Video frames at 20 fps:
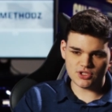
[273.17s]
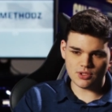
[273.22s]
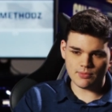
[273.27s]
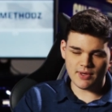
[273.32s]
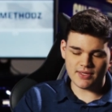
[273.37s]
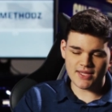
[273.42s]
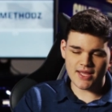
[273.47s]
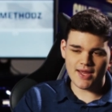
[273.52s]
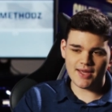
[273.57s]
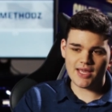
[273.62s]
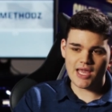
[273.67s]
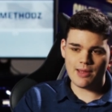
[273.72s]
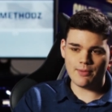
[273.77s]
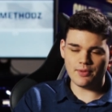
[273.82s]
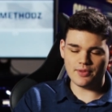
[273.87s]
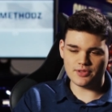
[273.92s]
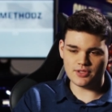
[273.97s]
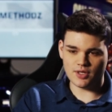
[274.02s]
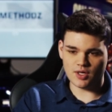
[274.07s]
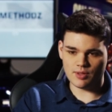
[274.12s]
So my dad came
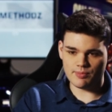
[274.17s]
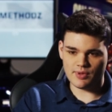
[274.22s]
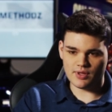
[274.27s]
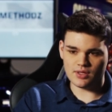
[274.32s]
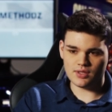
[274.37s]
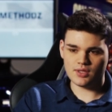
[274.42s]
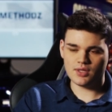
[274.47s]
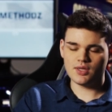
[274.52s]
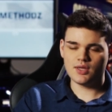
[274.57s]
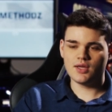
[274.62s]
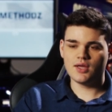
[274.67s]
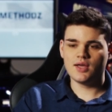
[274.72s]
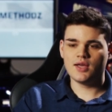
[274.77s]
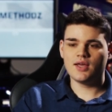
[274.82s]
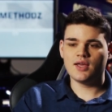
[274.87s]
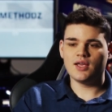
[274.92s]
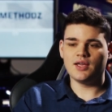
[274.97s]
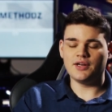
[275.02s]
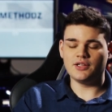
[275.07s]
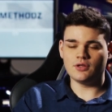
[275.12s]
to the tournament,
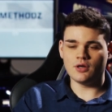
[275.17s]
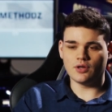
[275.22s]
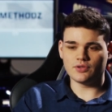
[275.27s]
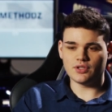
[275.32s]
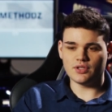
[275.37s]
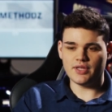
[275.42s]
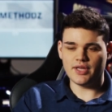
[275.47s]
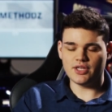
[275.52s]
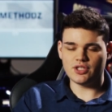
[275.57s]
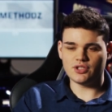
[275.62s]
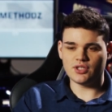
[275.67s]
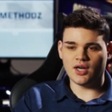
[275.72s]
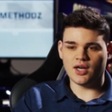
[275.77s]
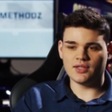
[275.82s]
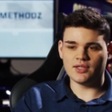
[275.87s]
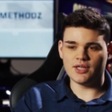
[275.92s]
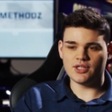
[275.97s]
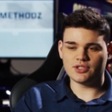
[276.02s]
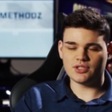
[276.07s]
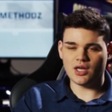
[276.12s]
and he talked to Nadeshot,
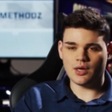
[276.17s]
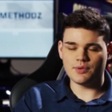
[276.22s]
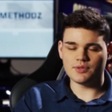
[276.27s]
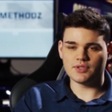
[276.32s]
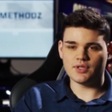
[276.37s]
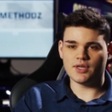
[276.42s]
and Nadeshot was